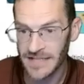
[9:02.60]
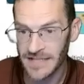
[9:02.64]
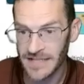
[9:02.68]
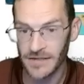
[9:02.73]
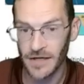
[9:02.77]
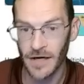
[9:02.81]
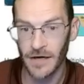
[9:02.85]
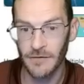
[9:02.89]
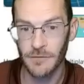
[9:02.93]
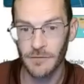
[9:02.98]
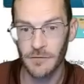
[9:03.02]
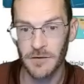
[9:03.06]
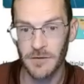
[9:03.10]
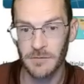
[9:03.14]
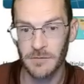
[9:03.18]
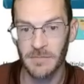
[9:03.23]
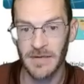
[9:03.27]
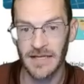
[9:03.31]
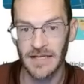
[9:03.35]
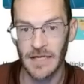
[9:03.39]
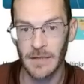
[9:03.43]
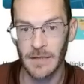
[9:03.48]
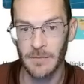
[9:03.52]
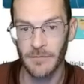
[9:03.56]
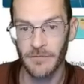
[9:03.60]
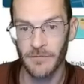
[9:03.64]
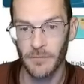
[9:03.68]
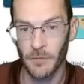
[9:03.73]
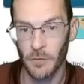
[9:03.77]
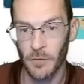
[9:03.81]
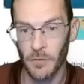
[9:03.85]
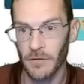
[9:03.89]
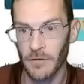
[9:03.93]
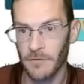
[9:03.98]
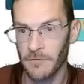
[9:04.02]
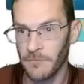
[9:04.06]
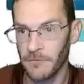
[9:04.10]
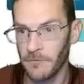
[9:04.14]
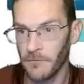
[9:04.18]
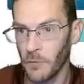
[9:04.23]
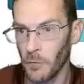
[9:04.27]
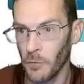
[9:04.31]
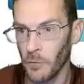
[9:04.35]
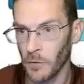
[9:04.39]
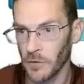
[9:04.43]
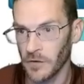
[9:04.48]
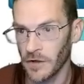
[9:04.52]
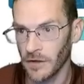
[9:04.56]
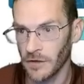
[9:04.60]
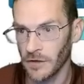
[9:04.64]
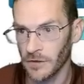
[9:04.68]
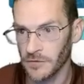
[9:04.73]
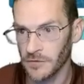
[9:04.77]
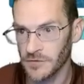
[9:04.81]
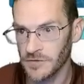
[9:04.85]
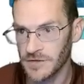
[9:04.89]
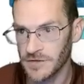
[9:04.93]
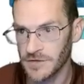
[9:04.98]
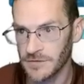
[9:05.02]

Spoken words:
off. You can pick it up for $4.